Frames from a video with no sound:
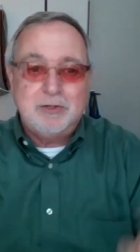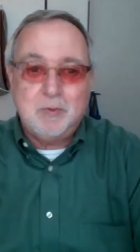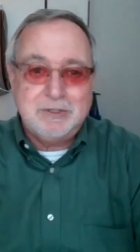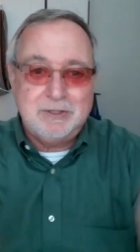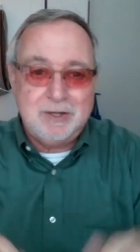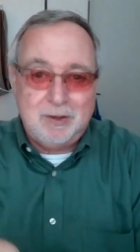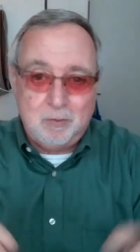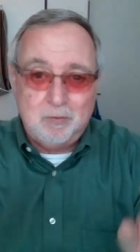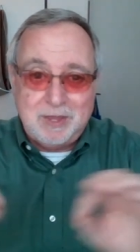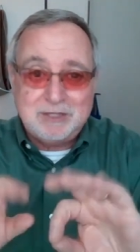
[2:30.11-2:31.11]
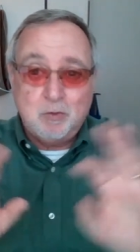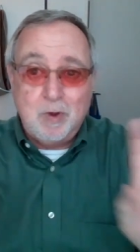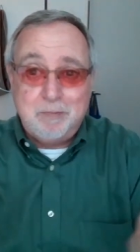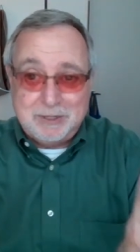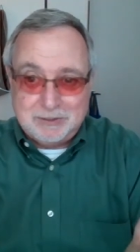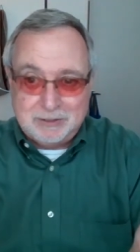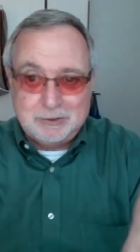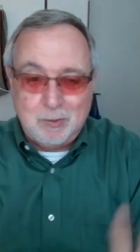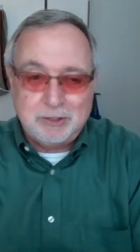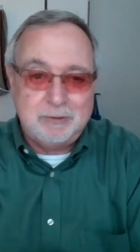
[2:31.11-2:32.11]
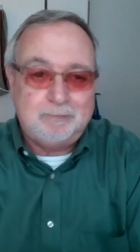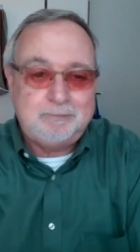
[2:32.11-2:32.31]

So what's that's one piece of this question.